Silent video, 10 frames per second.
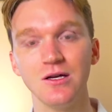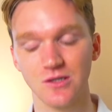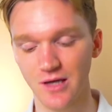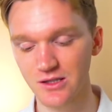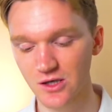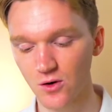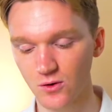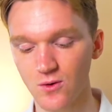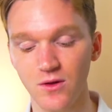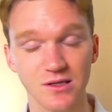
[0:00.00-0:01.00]
So let's go
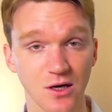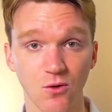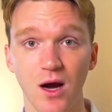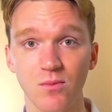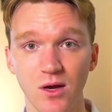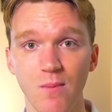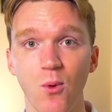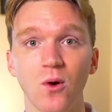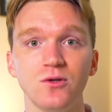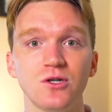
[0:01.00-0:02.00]
through these incredibly
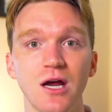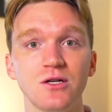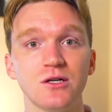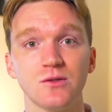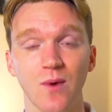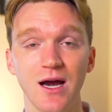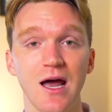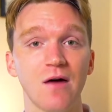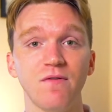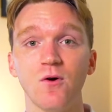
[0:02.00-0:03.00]
important changes. Right
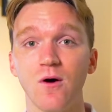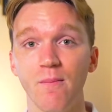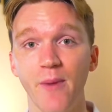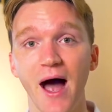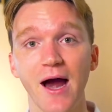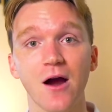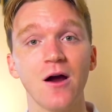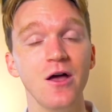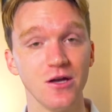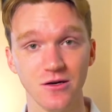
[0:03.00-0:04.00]
now, if you are a
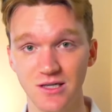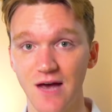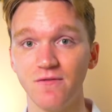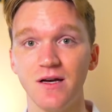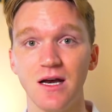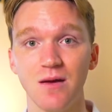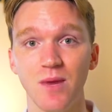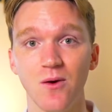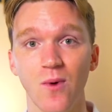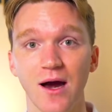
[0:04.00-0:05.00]
buyer, you definitely need to
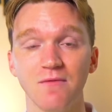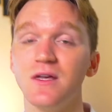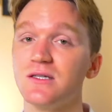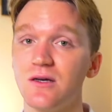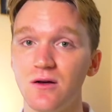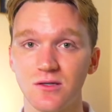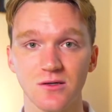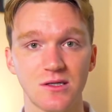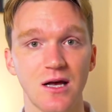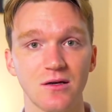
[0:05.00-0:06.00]
be aware of this. And
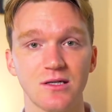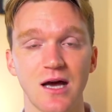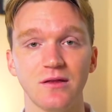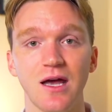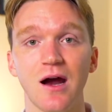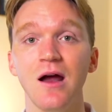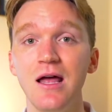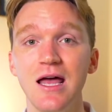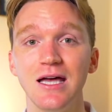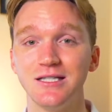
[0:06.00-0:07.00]
also sellers out there,
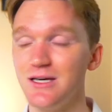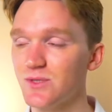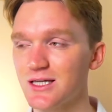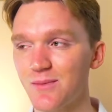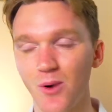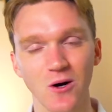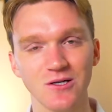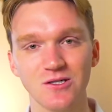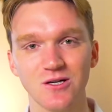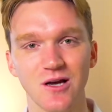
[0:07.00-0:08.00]
it seems like the
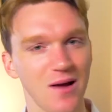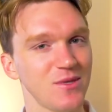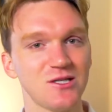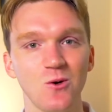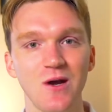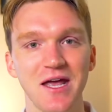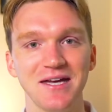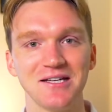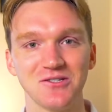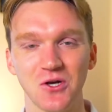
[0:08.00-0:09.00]
party's coming to an
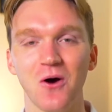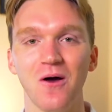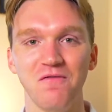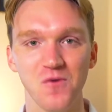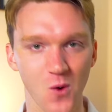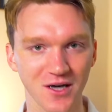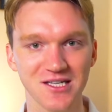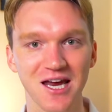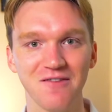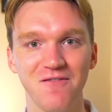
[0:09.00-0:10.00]
end. So if you want
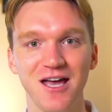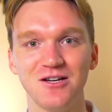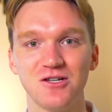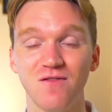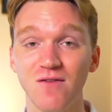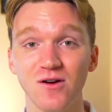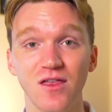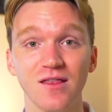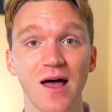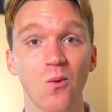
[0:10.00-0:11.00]
to take advantage of
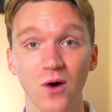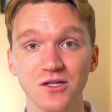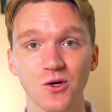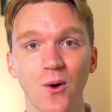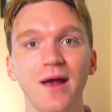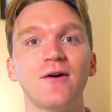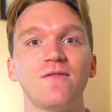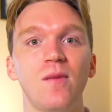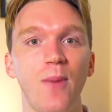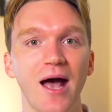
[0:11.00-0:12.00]
everything that was great
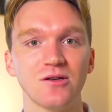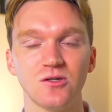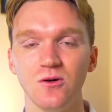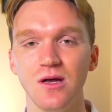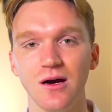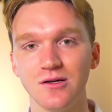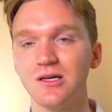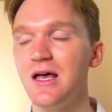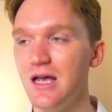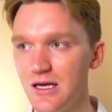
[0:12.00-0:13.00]
over the past 2
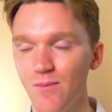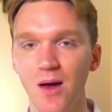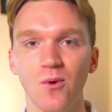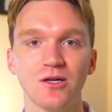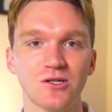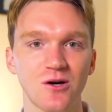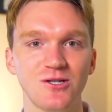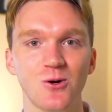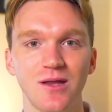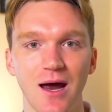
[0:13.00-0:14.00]
years, you might want to
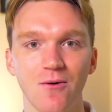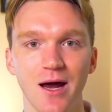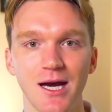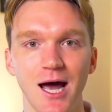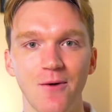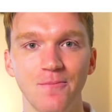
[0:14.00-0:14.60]
start doing that right now.